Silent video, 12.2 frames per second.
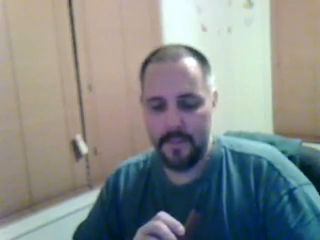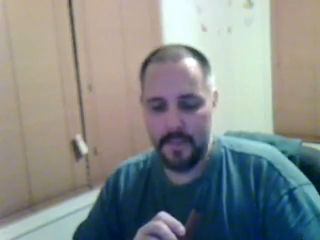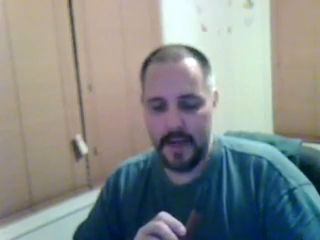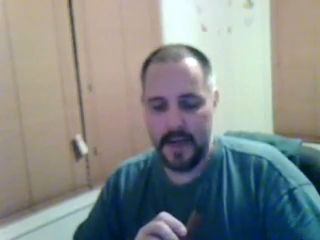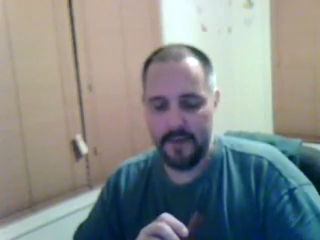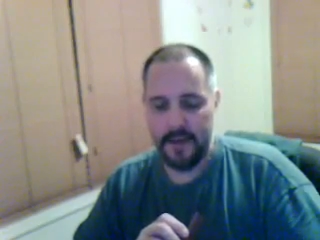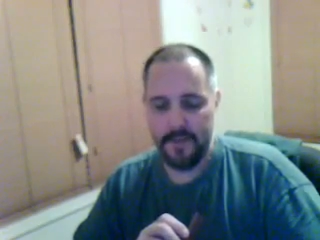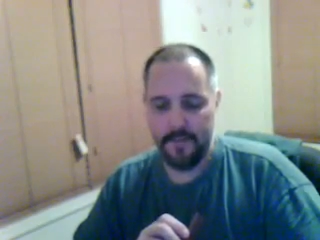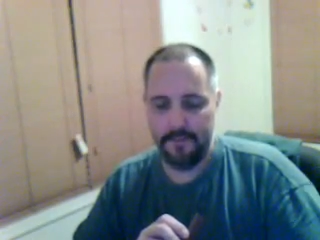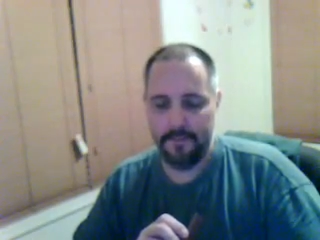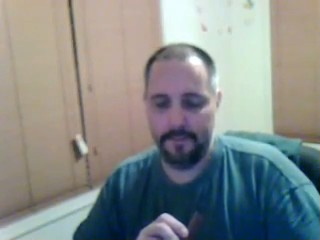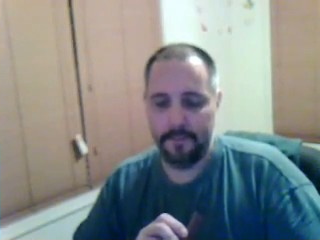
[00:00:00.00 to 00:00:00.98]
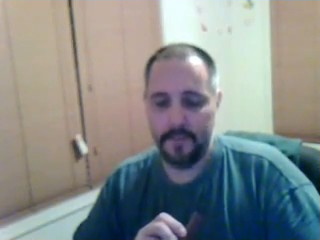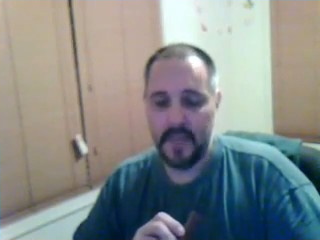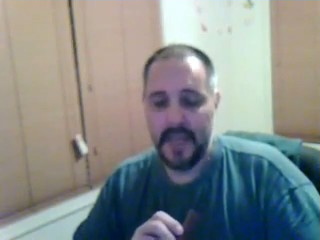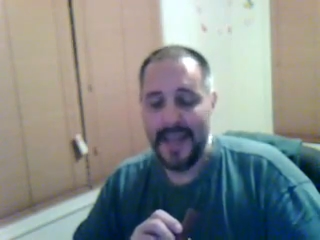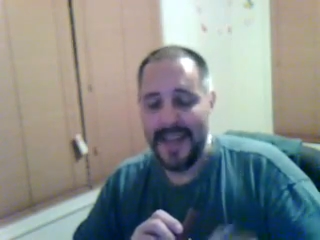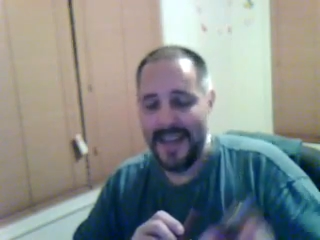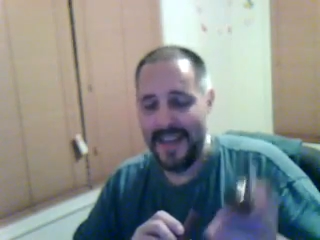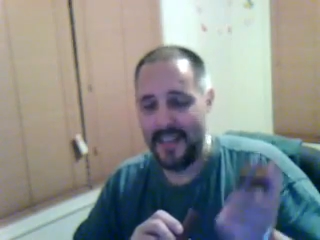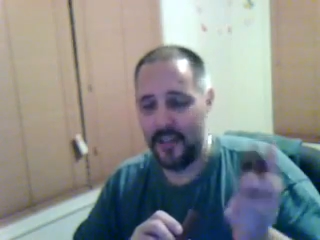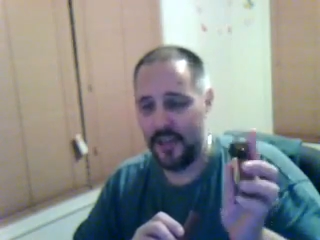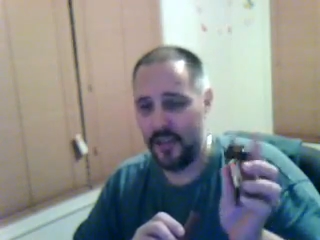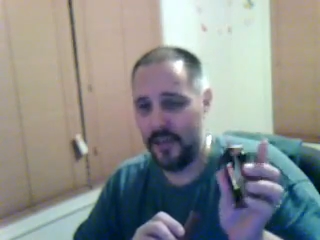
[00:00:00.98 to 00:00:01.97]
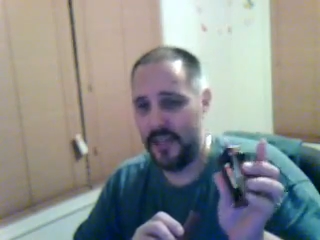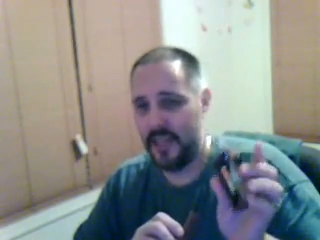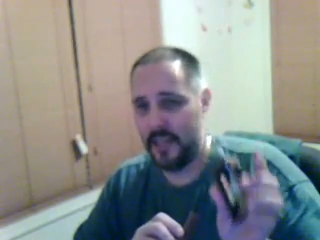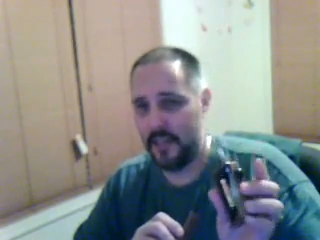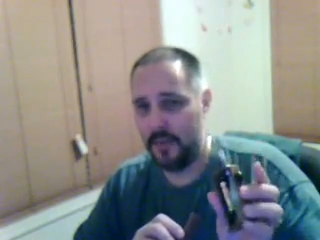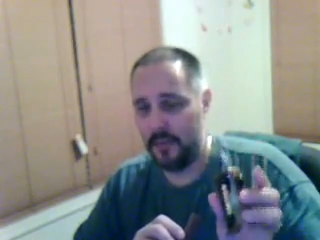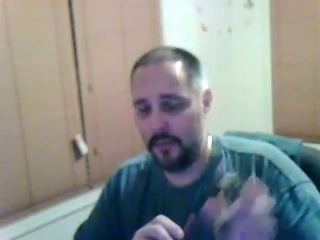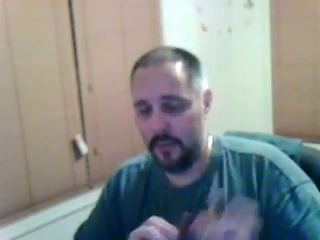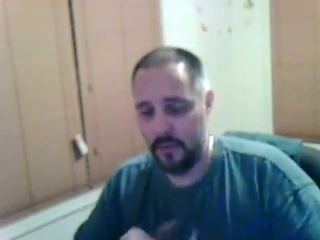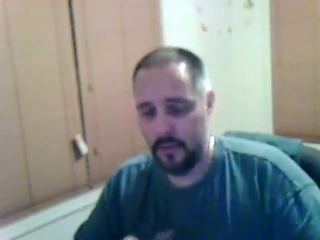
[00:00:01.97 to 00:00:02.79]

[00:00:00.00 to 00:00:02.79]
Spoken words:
battery. It's also a 6 volt.